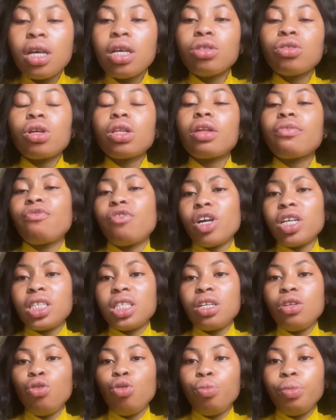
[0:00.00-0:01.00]
So the first
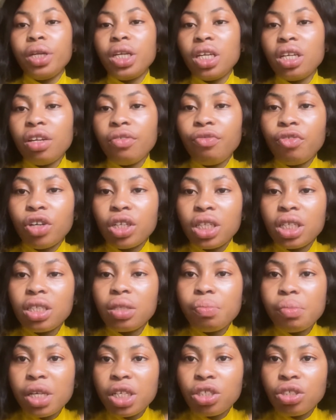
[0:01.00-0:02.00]
thing you'll be needing for
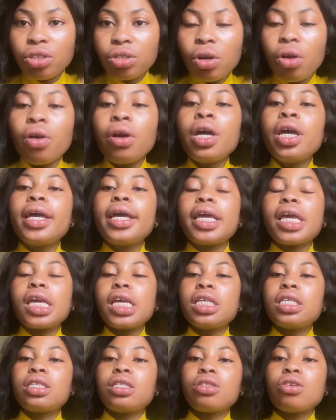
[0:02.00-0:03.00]
this mixture
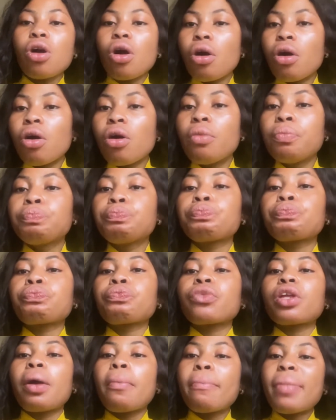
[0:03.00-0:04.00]
is your
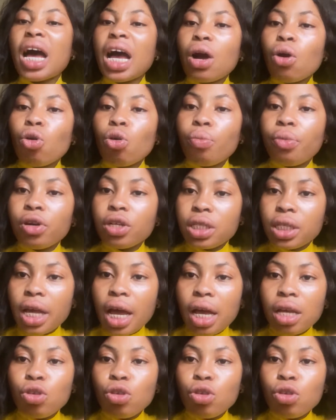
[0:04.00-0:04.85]
mango butter.